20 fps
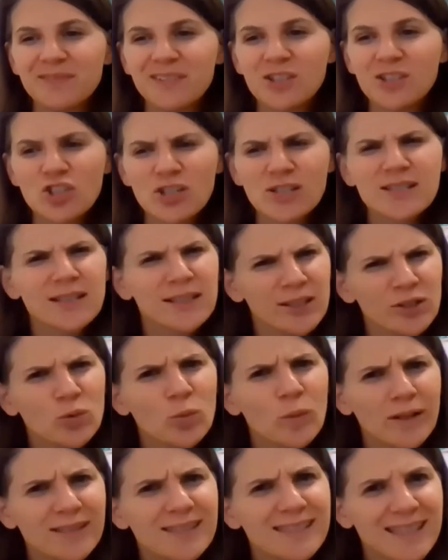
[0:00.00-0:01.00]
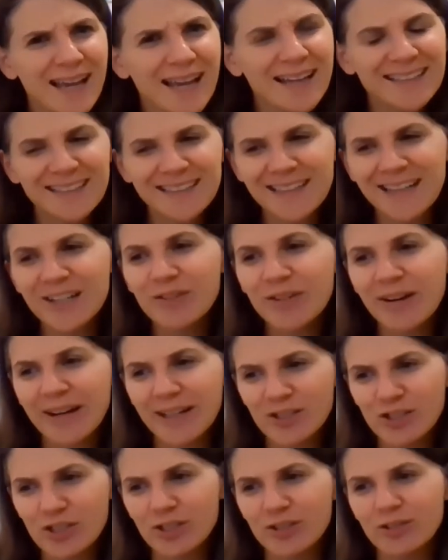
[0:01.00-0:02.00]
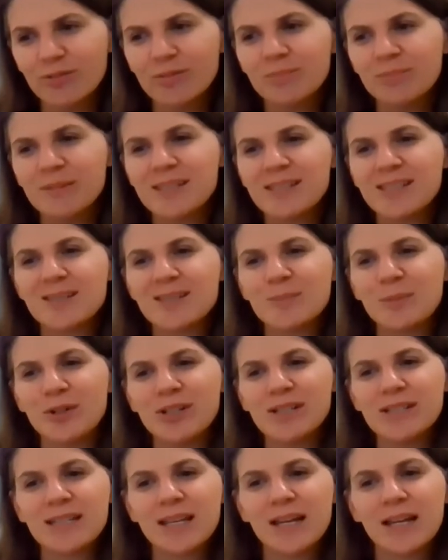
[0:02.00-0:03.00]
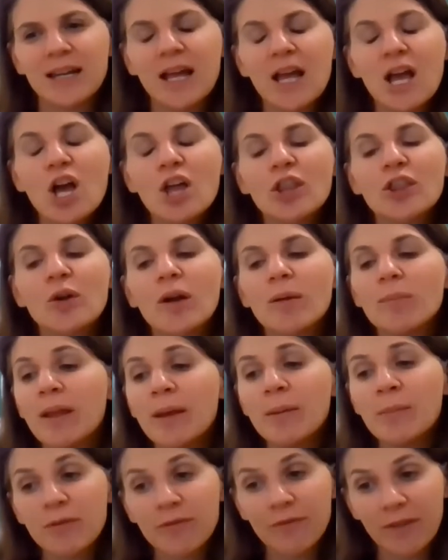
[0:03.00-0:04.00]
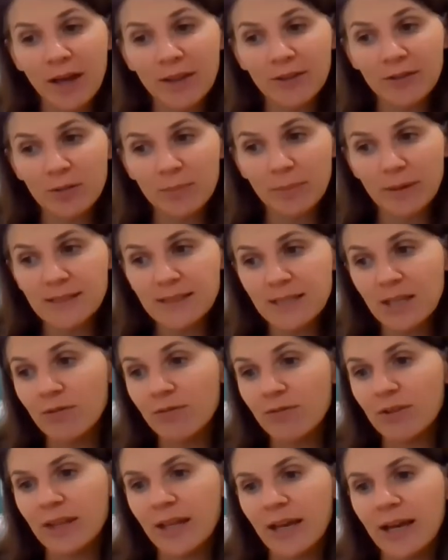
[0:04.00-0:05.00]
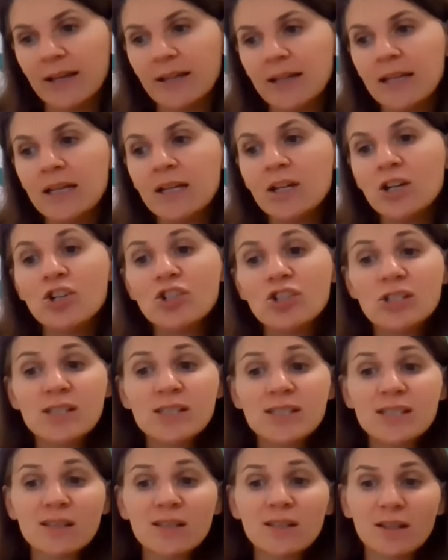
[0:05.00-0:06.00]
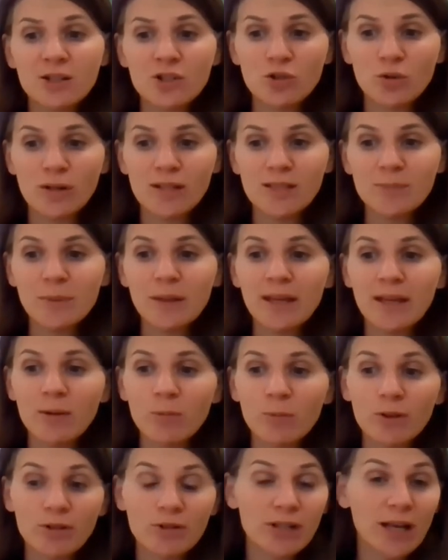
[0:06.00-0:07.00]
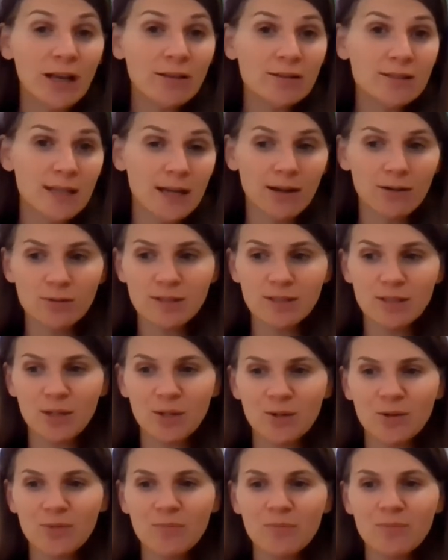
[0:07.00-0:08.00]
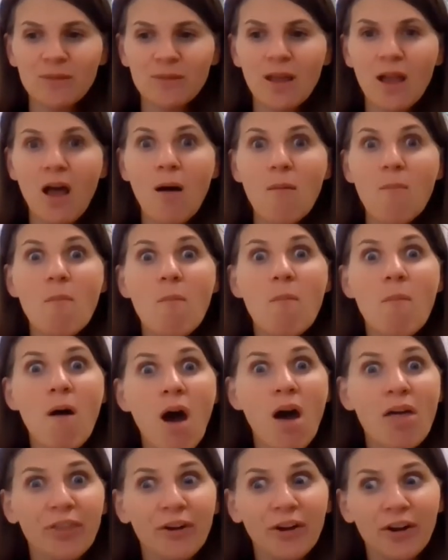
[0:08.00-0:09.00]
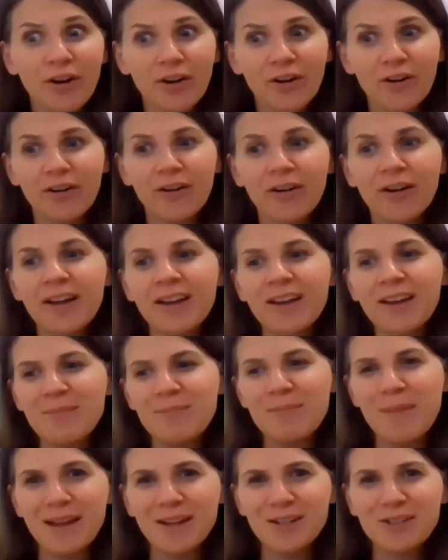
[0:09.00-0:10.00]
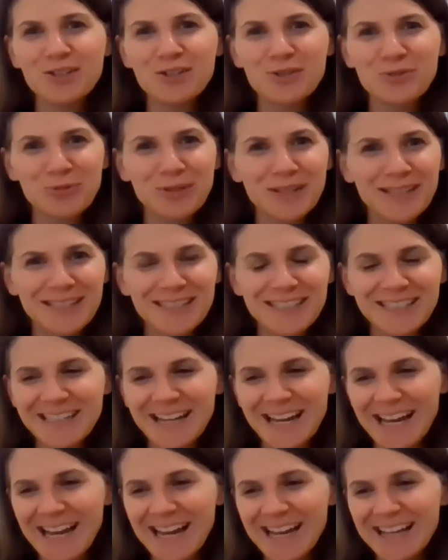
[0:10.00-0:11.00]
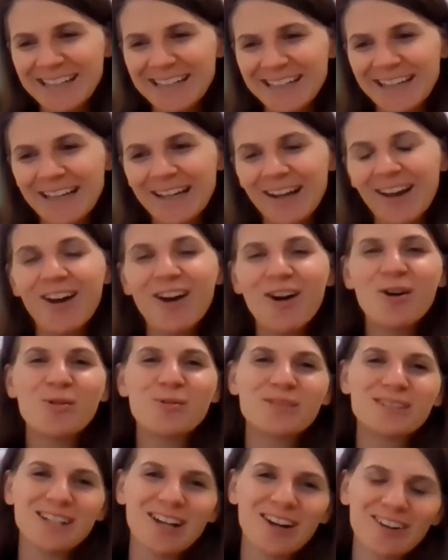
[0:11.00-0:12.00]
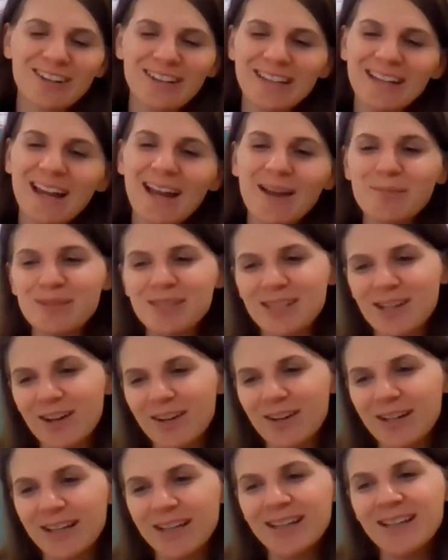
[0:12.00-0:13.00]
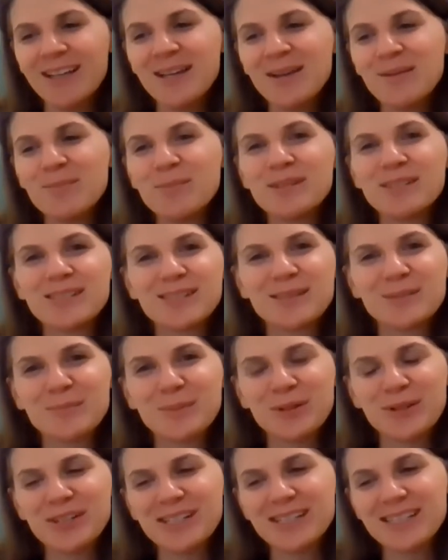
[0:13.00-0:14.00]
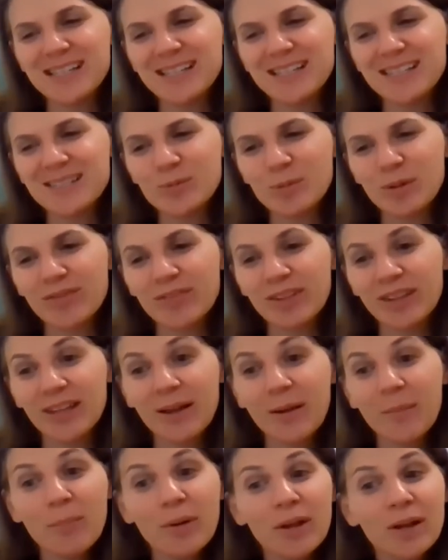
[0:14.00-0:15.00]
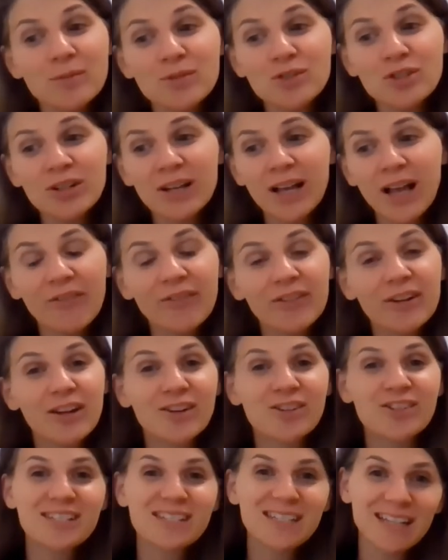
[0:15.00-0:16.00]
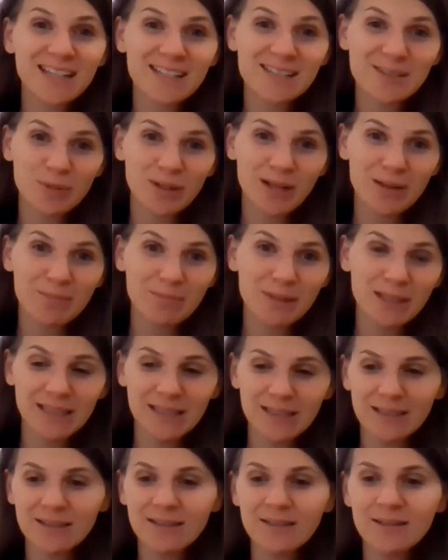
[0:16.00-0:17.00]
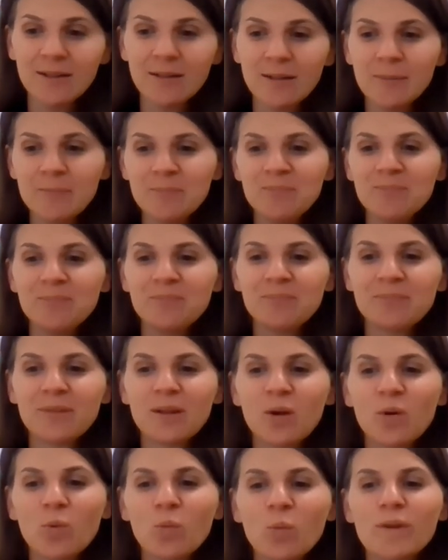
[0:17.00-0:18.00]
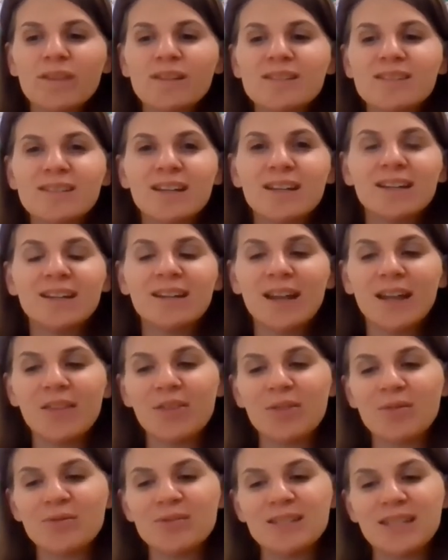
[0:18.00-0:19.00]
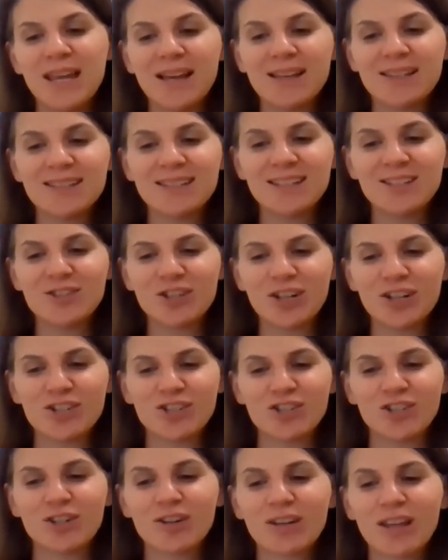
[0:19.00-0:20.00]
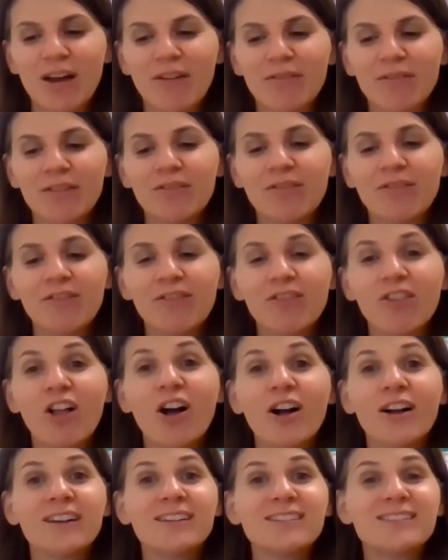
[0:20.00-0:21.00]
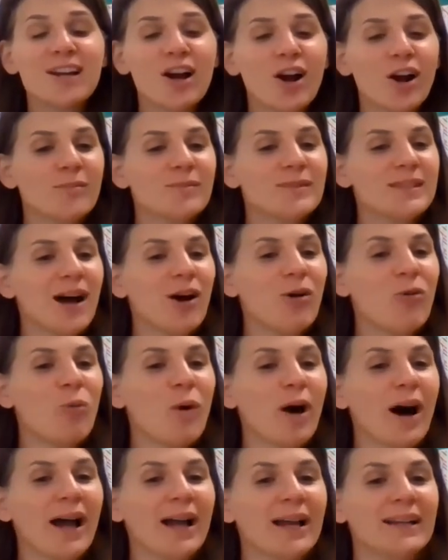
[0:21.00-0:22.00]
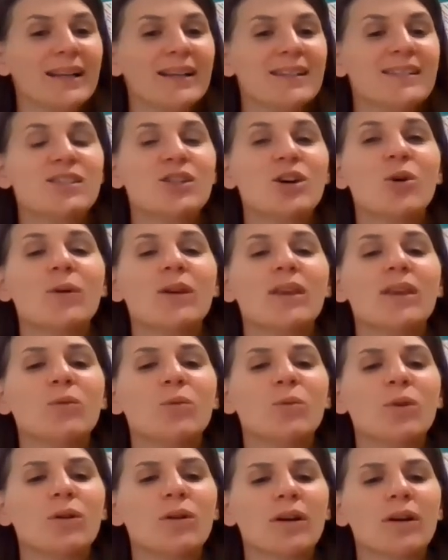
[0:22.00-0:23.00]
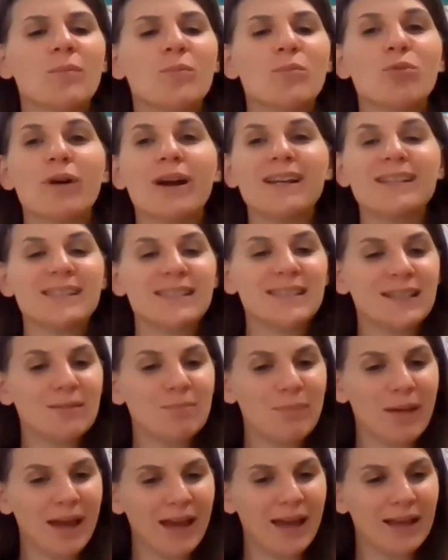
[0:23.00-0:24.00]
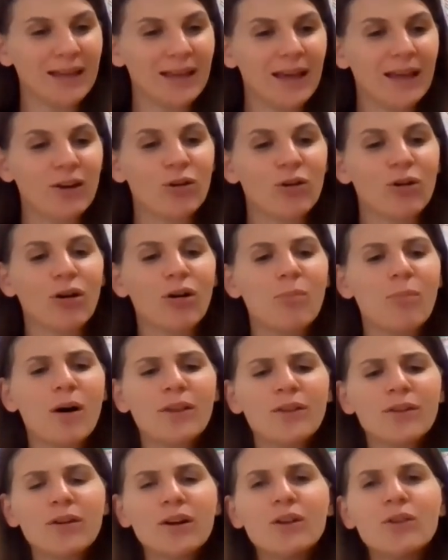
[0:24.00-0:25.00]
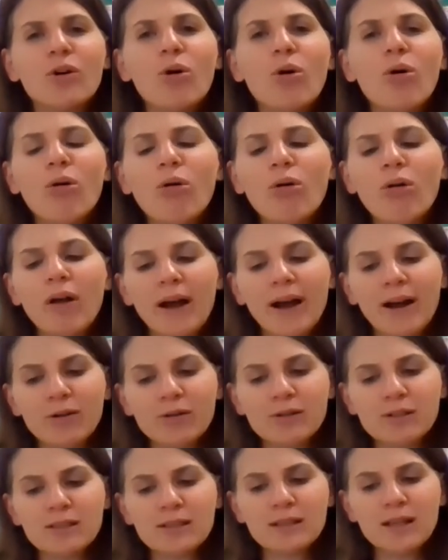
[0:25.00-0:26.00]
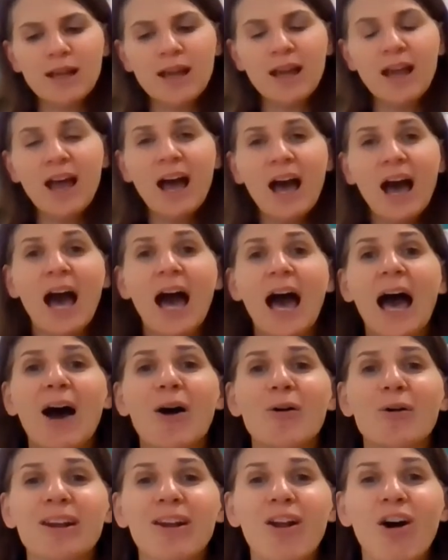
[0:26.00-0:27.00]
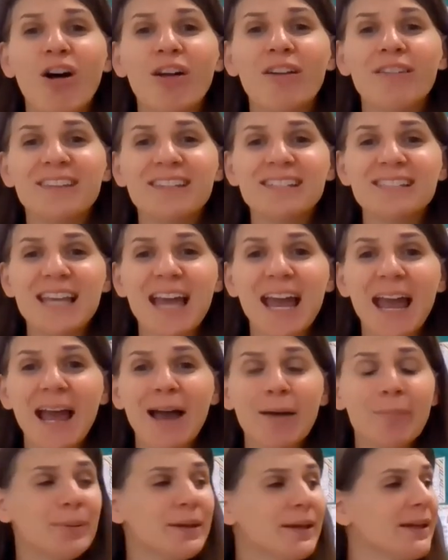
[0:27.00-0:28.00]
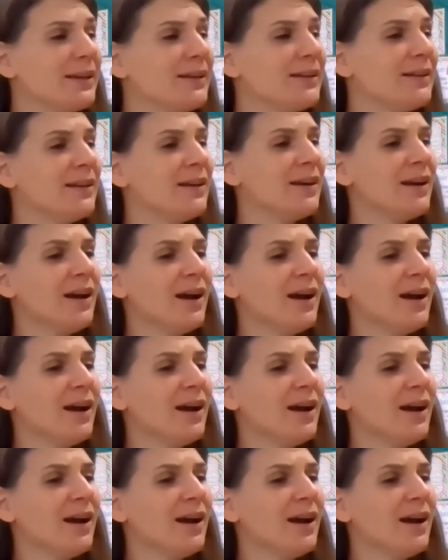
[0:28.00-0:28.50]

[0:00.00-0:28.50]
She's a little one sided, I grant you, Mrs. Murray said, though I blame her father and myself for that. She still enjoys playing with her doll's house, though. Muff her! Meg shrieked in agony. Oh, darling, I'm sorry, Mrs. Murray said swiftly, but I'm sure Calvin understands what I mean. With a sudden enthusiastic gesture, Calvin flung his arms out wide as though he were embracing Meg and her mother and the whole house. How did all this happen?